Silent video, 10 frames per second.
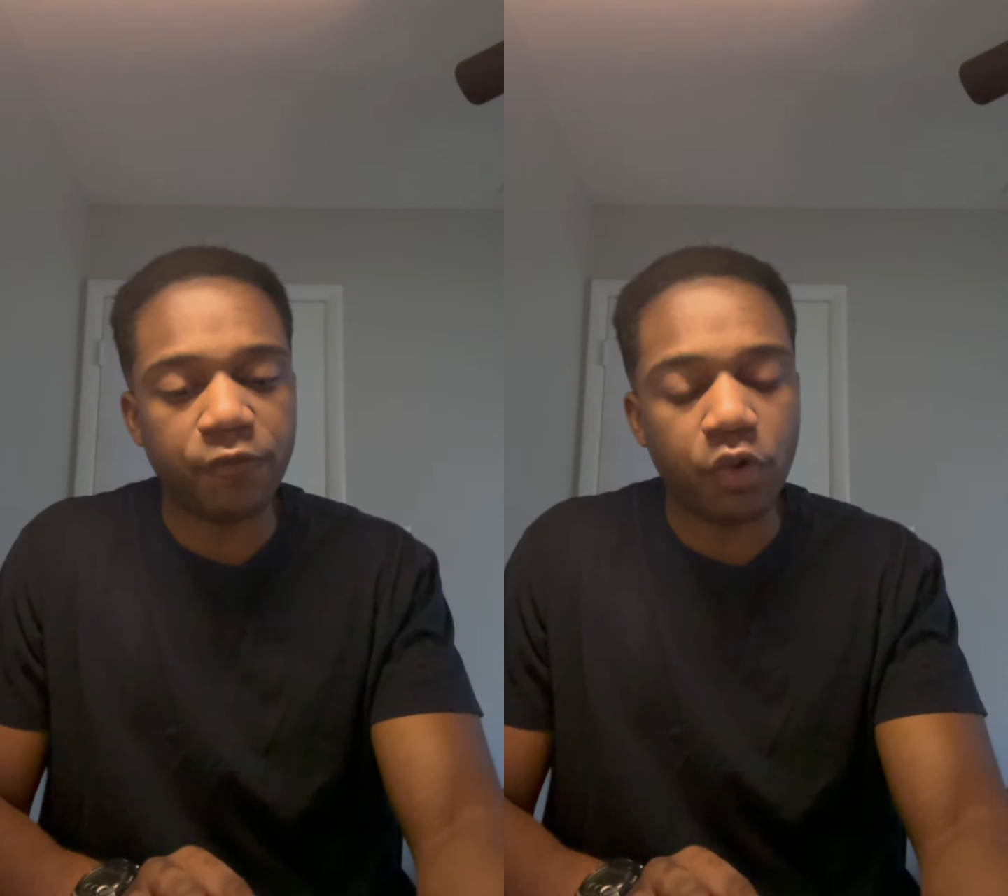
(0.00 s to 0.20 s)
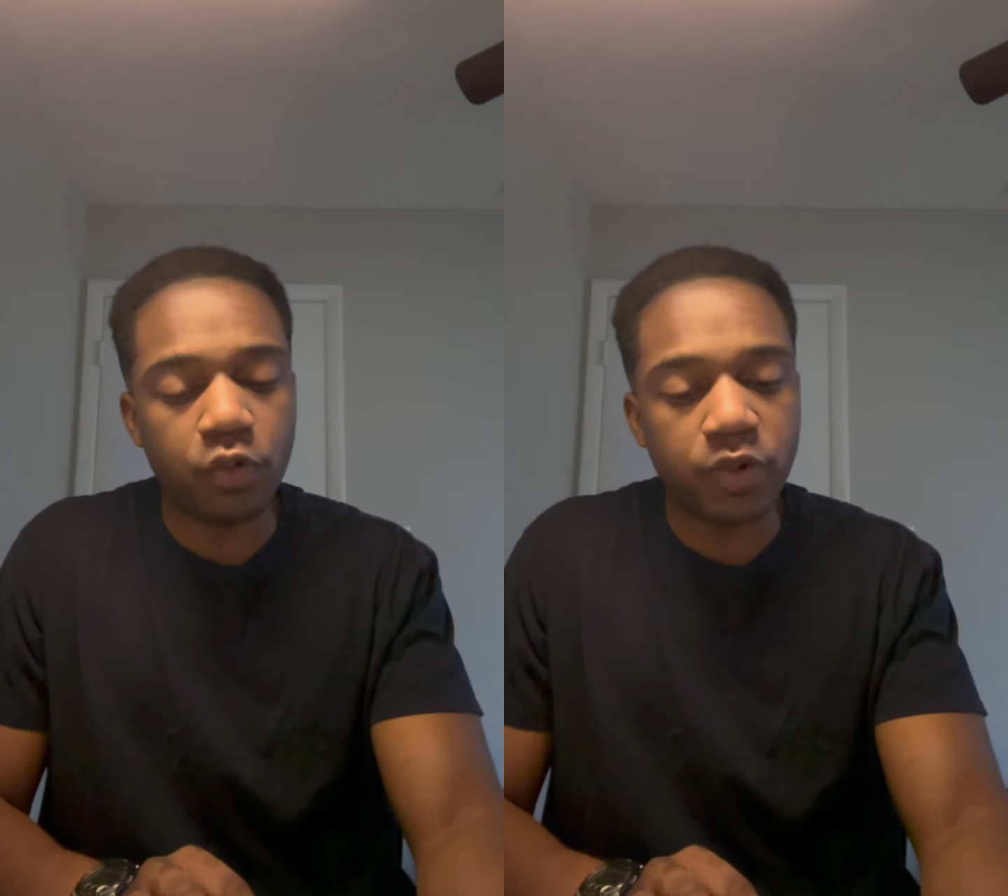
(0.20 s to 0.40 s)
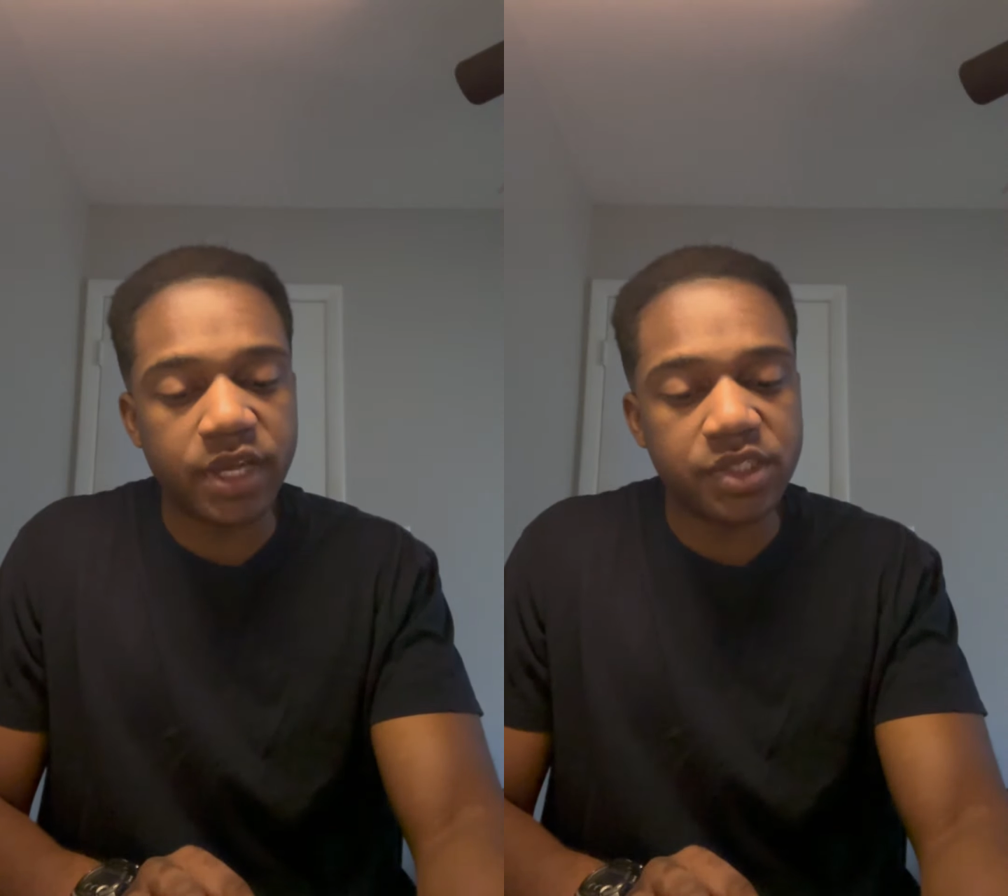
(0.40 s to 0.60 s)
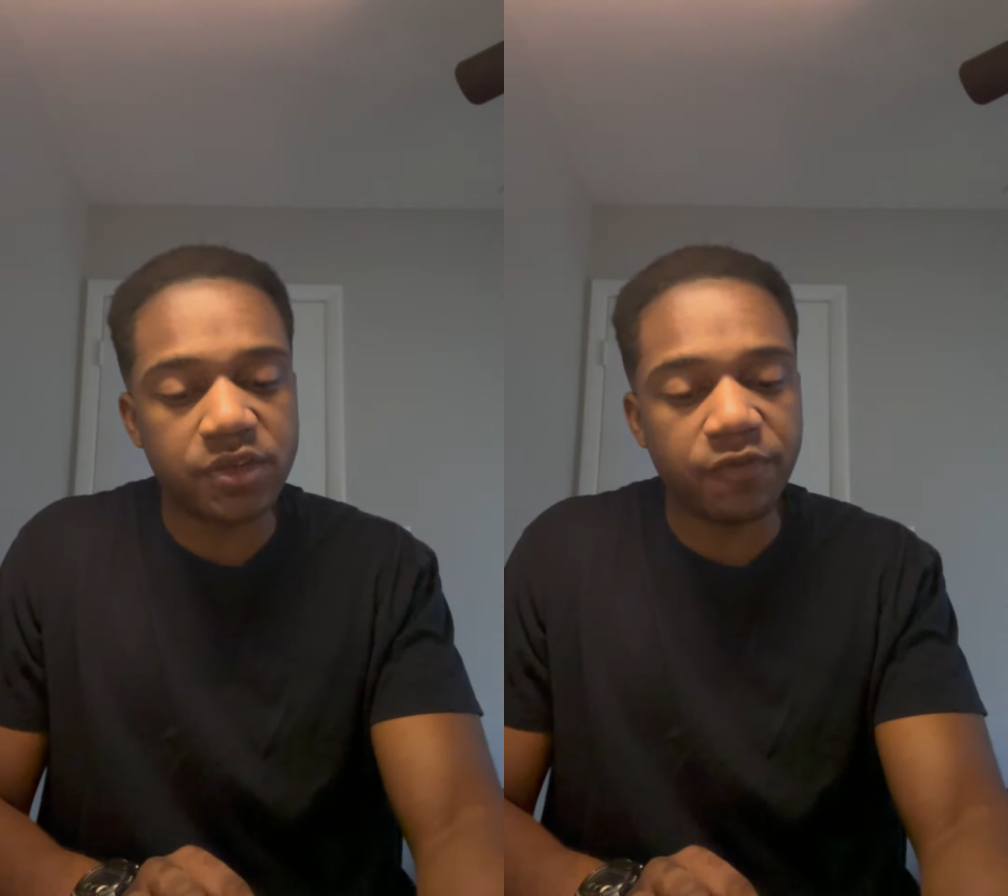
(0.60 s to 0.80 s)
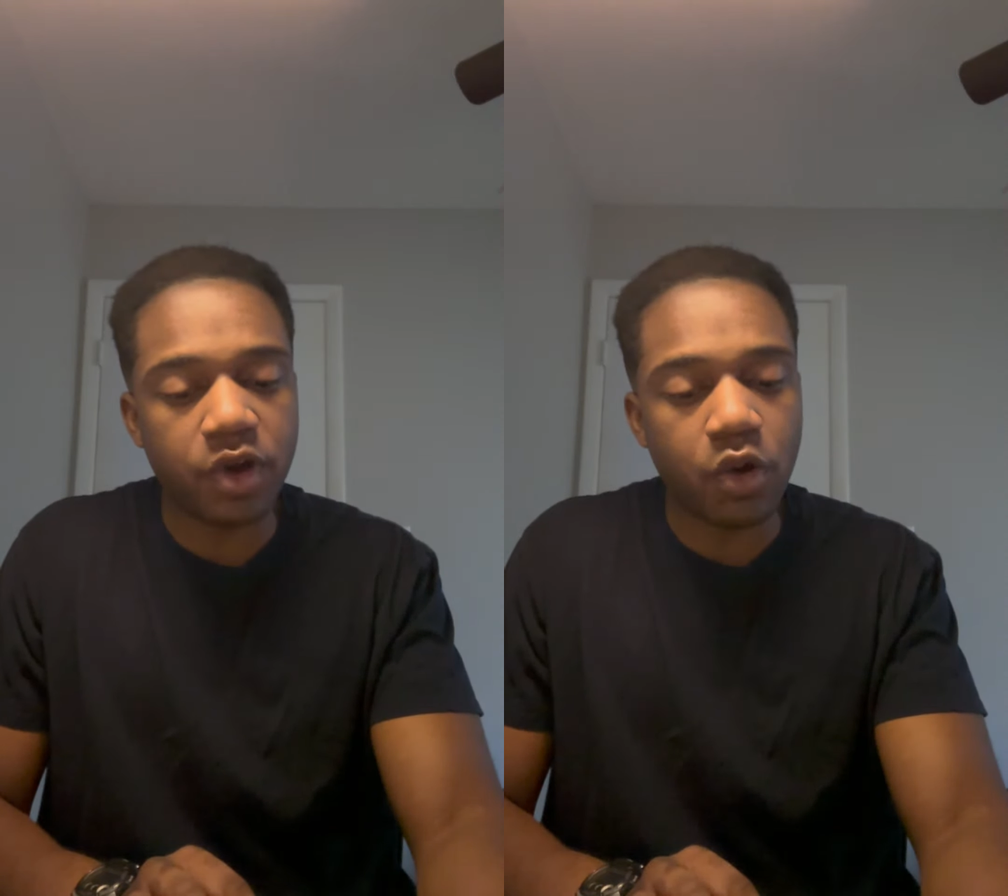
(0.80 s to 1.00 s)
four rings
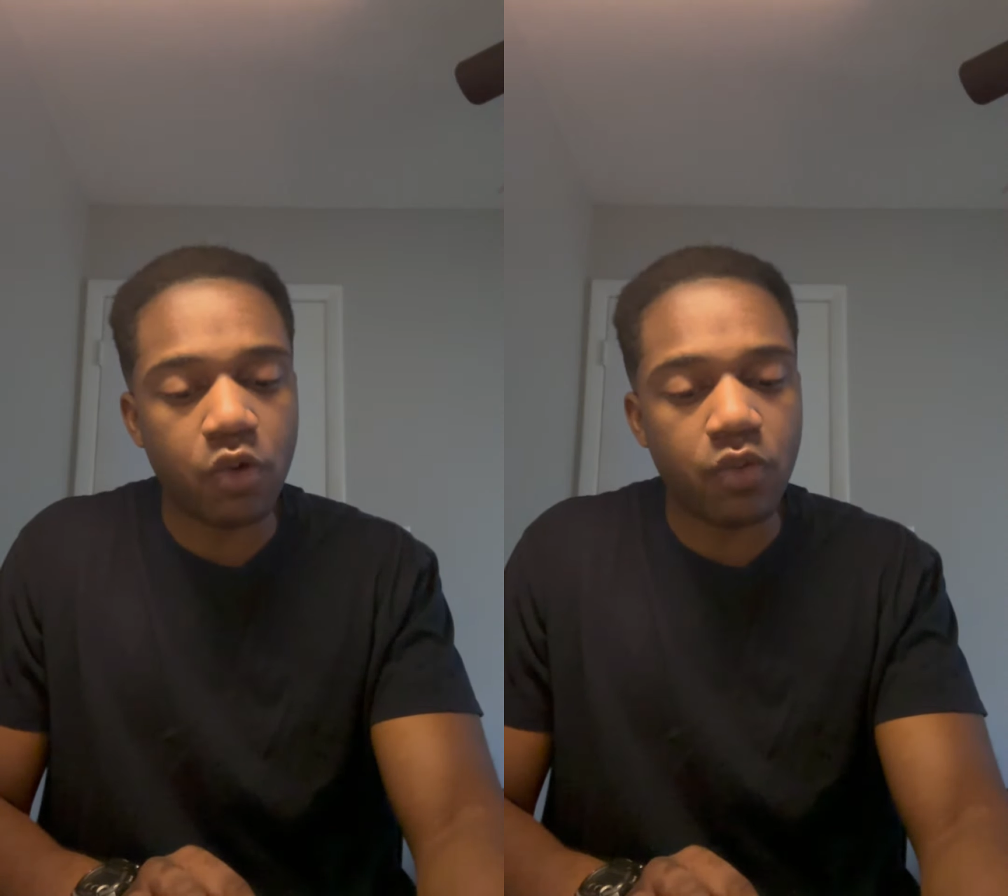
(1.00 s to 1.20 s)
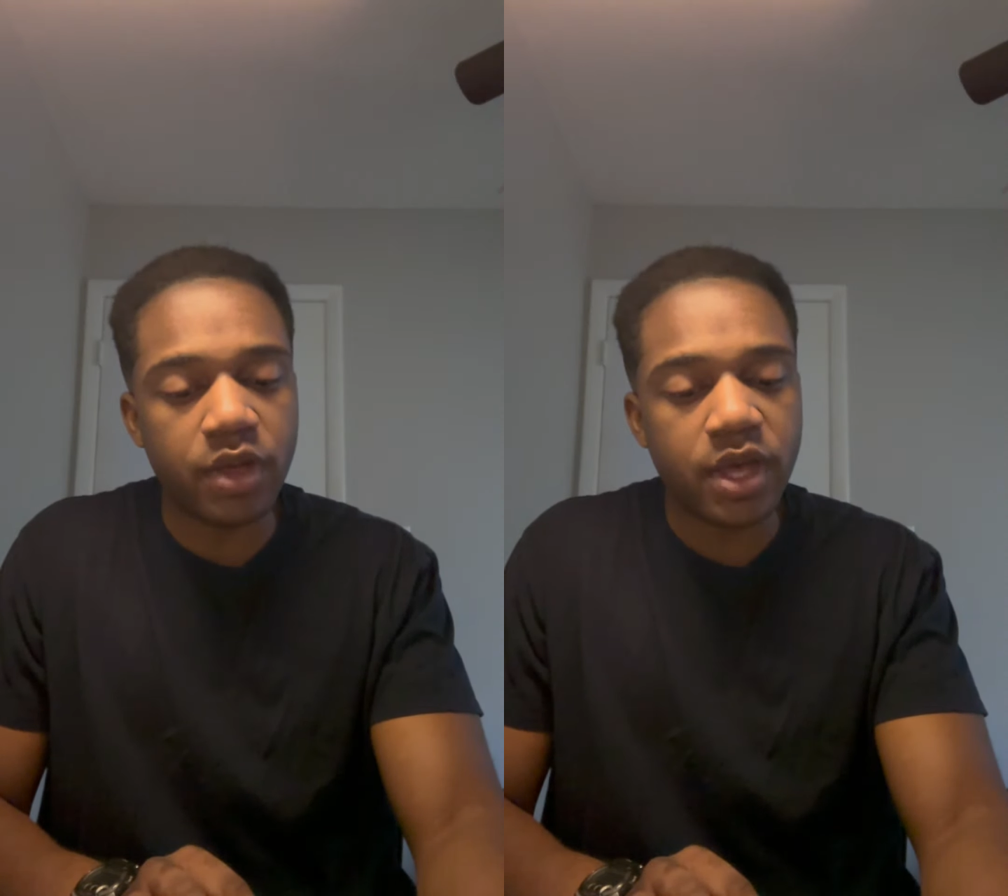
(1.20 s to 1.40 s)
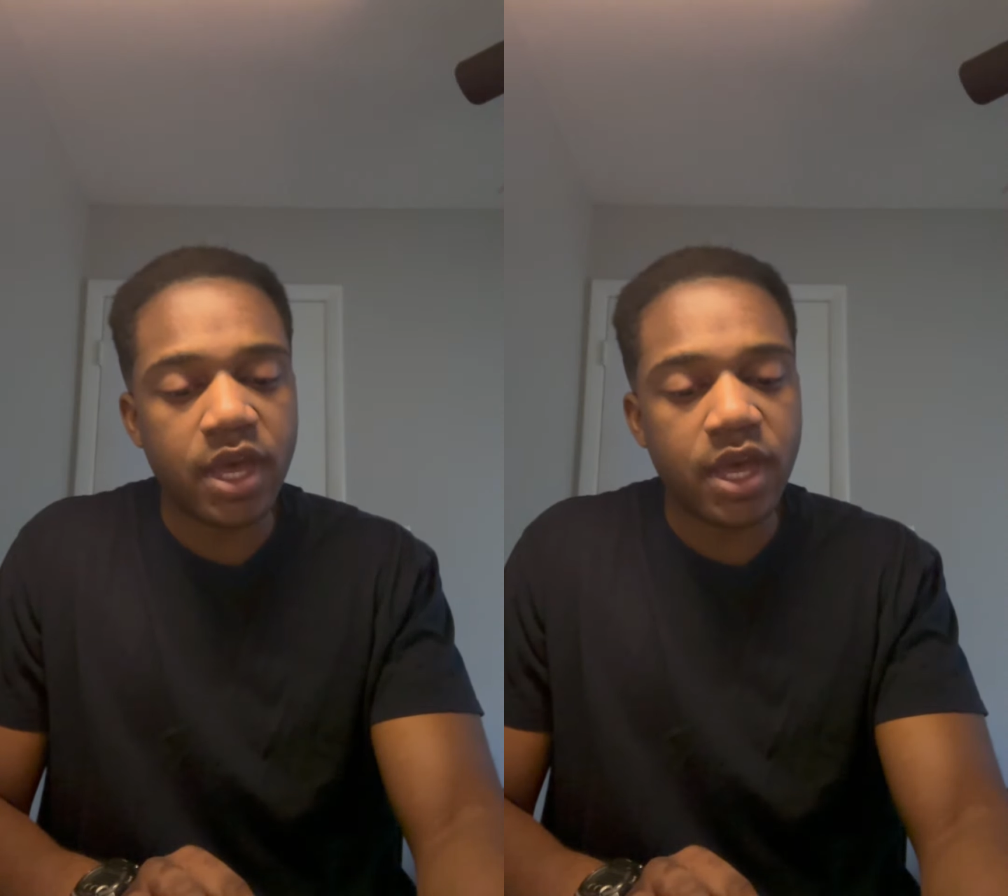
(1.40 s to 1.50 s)
of gold,